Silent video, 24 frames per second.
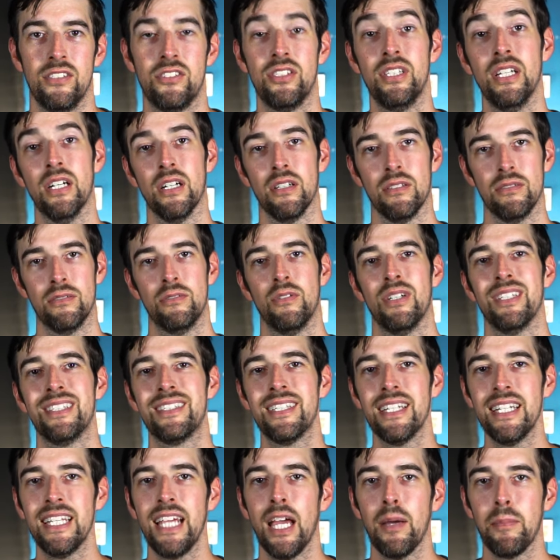Still, when
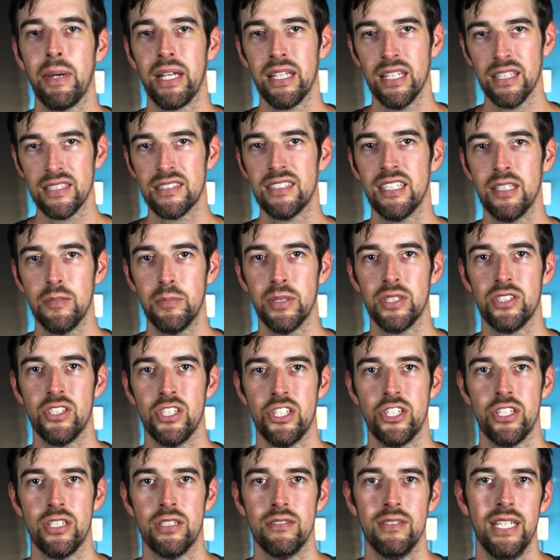sitting at my listening
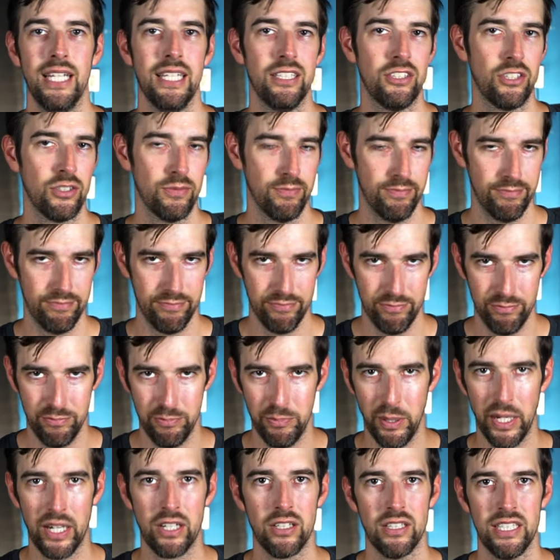position, it's
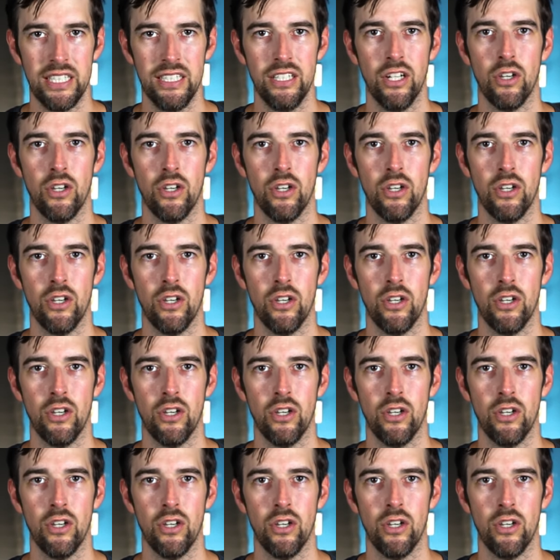barely